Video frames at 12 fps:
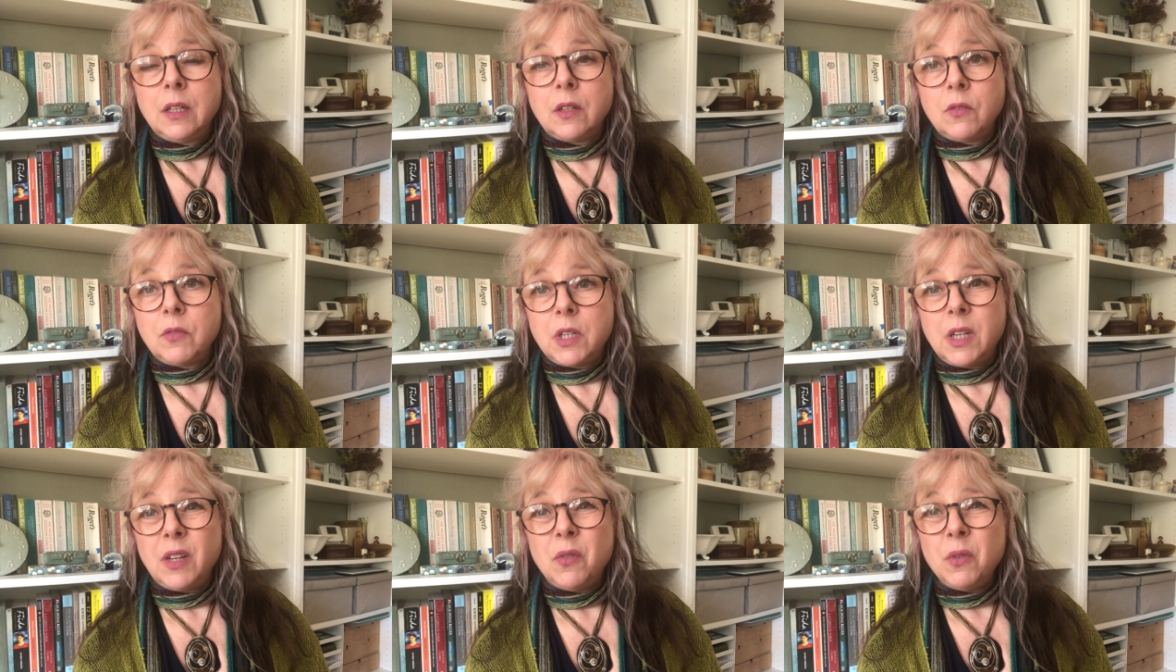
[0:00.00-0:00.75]
And
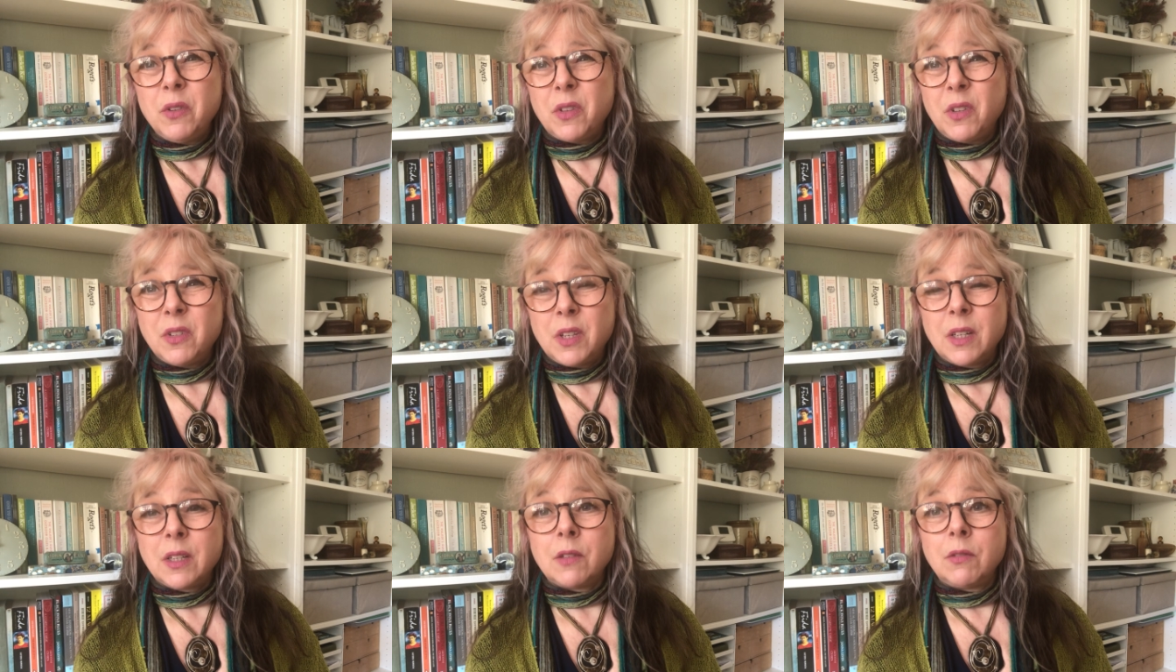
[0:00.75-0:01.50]
obviously all of those
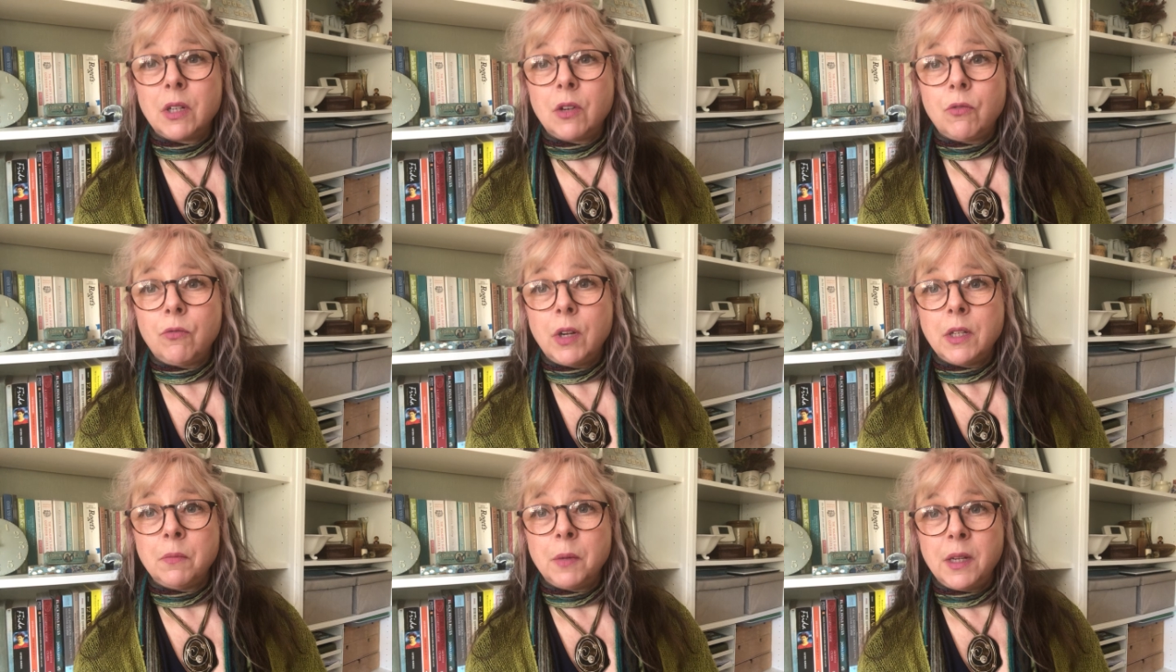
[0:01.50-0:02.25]
things are
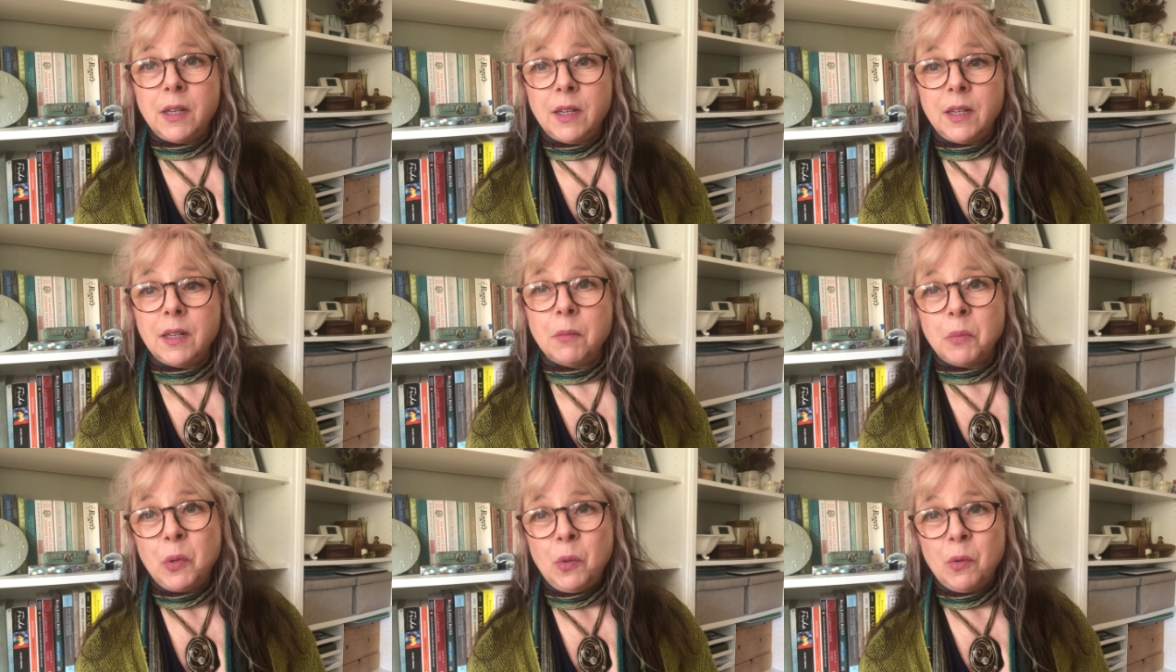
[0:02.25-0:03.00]
incredibly
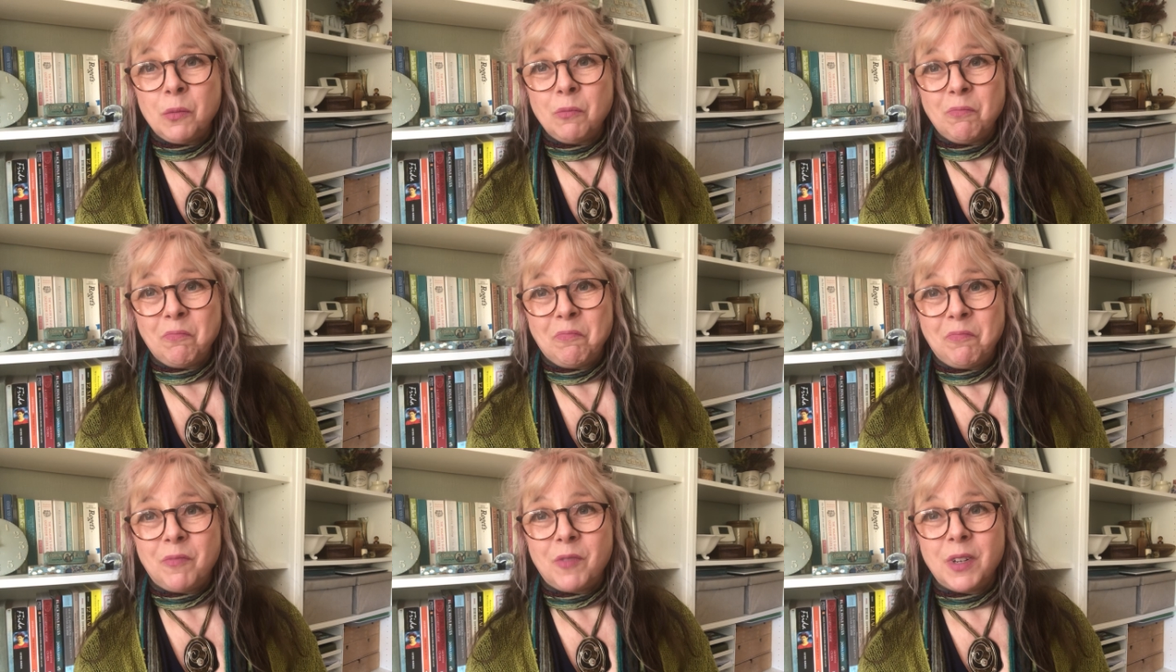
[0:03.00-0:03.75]
important
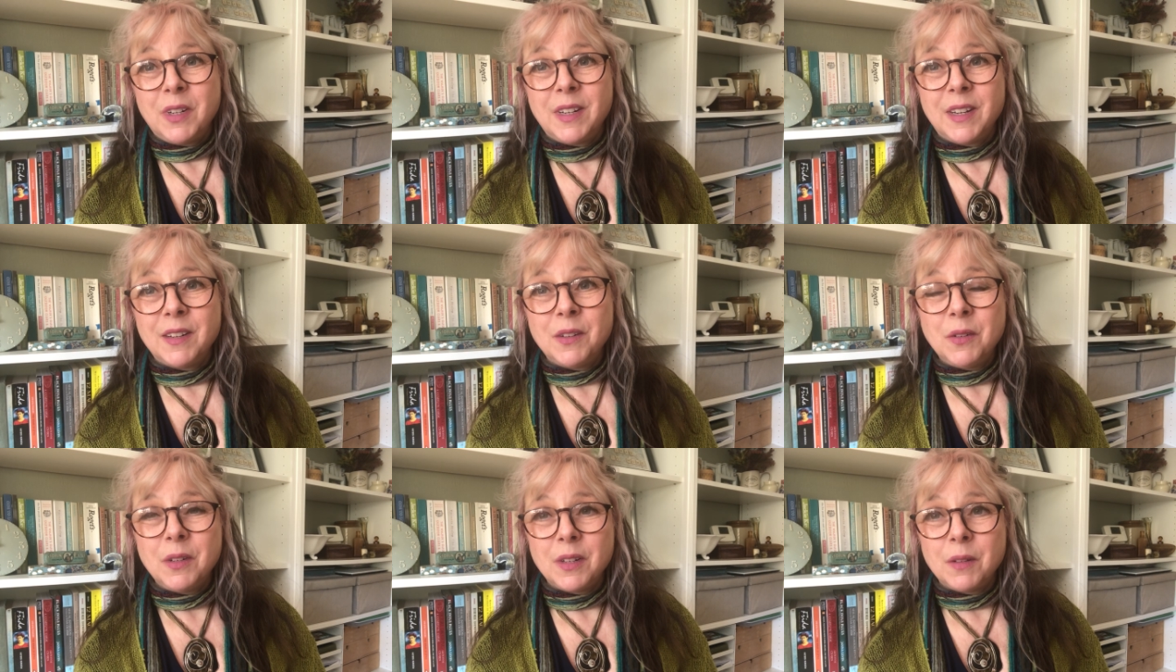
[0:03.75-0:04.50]
right
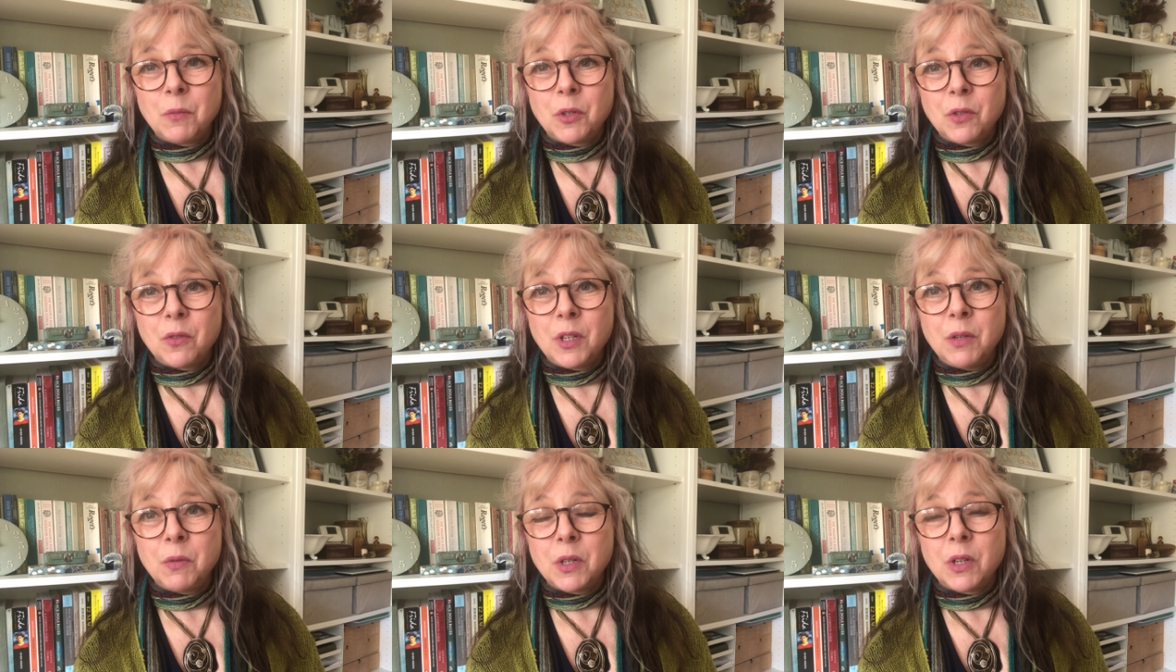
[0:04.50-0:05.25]
now. I'm sure
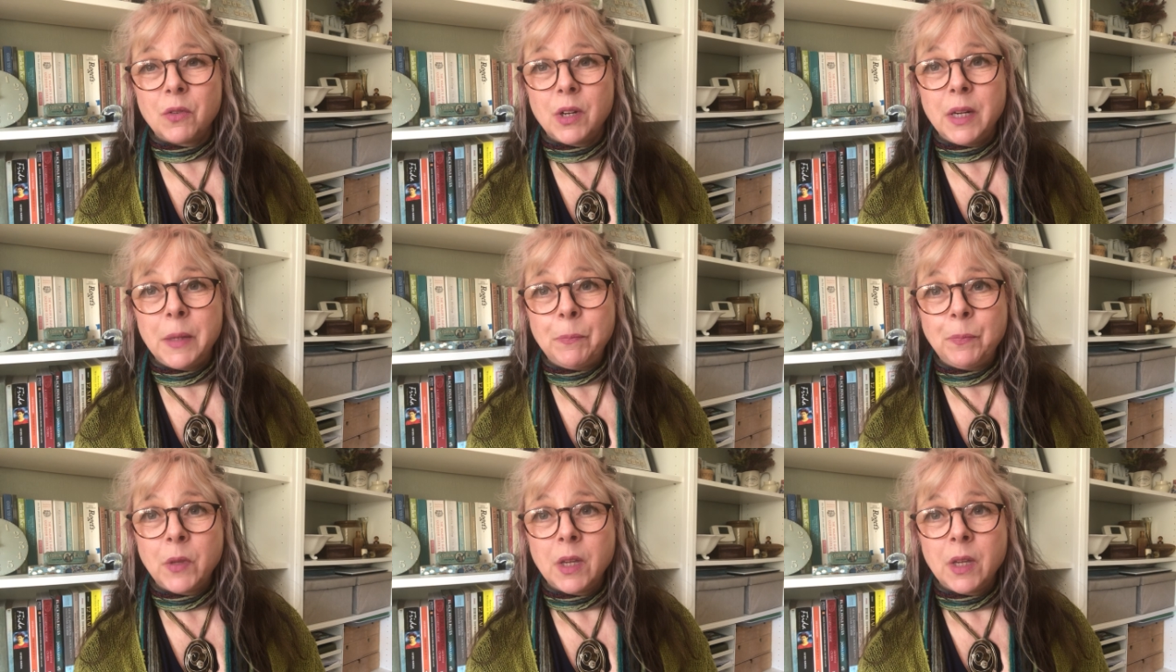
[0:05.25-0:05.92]
you'd agree.